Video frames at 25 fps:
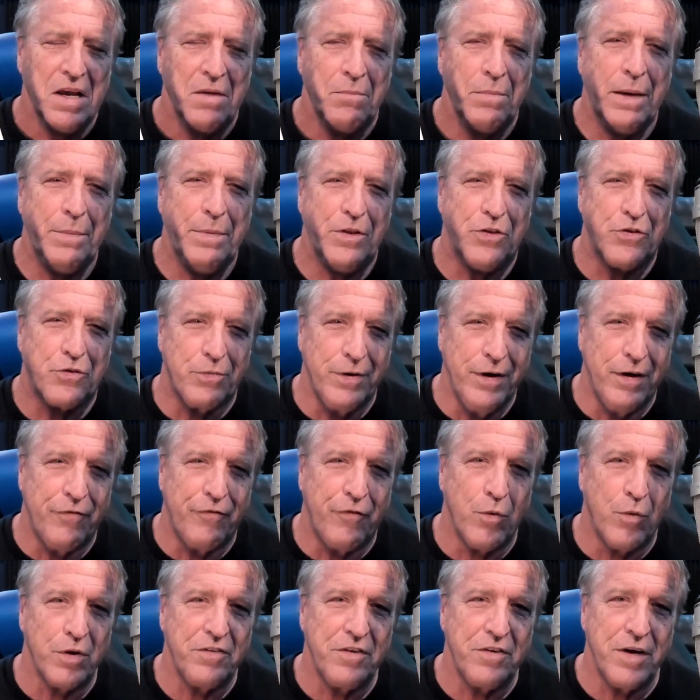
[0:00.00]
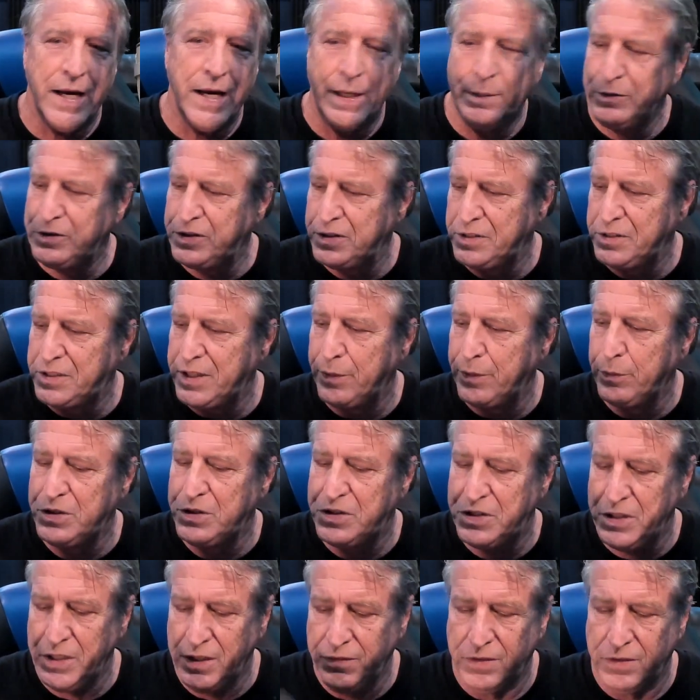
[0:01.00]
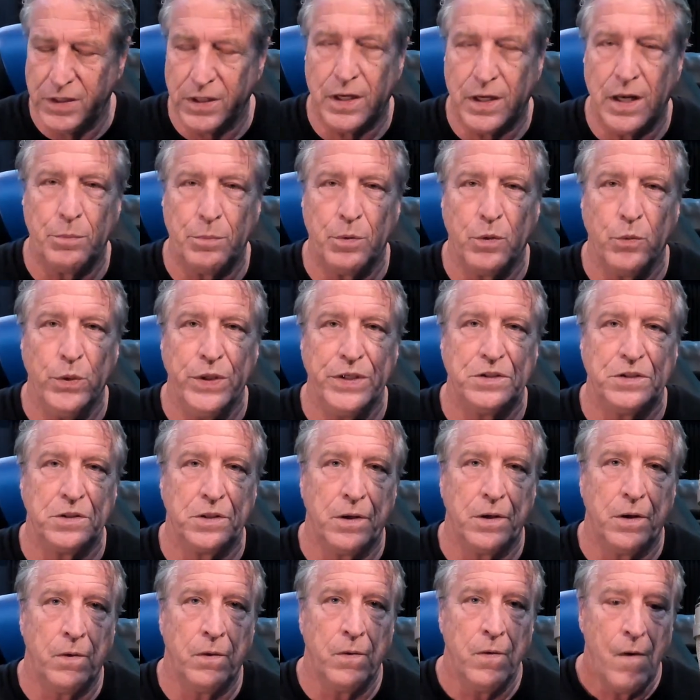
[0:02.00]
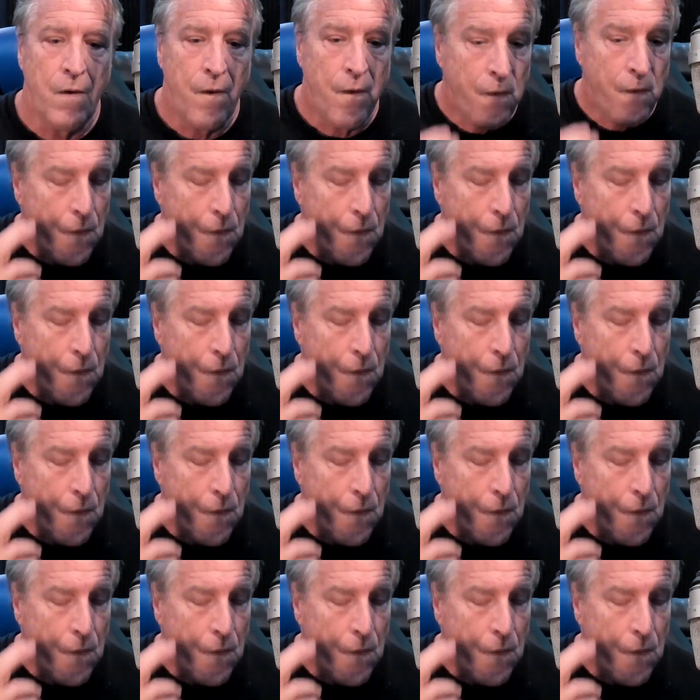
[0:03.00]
maybe 3 or 4 times since I received it a couple of weeks ago.